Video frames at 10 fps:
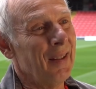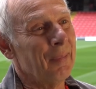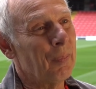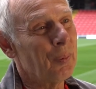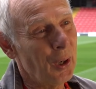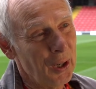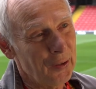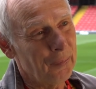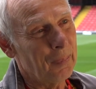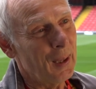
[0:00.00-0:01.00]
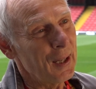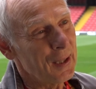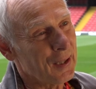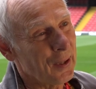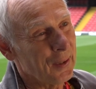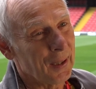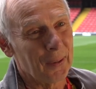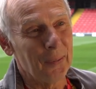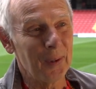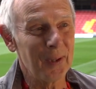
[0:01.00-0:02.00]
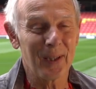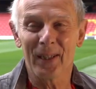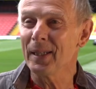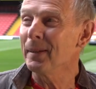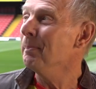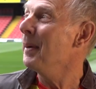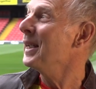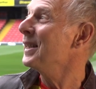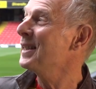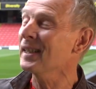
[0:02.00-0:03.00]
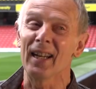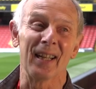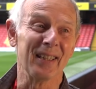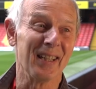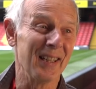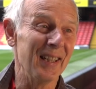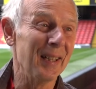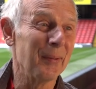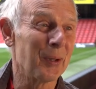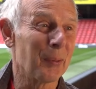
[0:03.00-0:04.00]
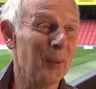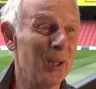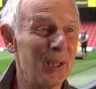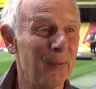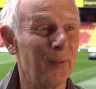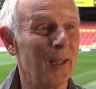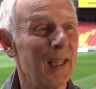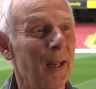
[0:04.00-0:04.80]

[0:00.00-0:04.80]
But pride of place, I think, was the main stand here, which mercifully